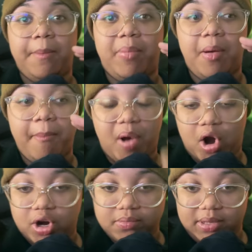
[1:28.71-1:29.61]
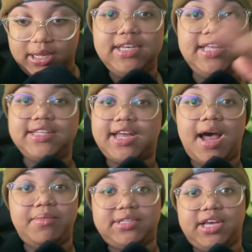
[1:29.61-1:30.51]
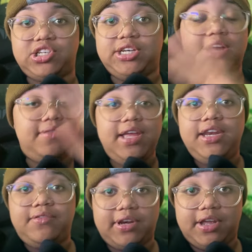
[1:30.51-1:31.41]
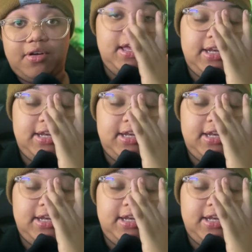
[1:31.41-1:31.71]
bombard me in the comment section of any video.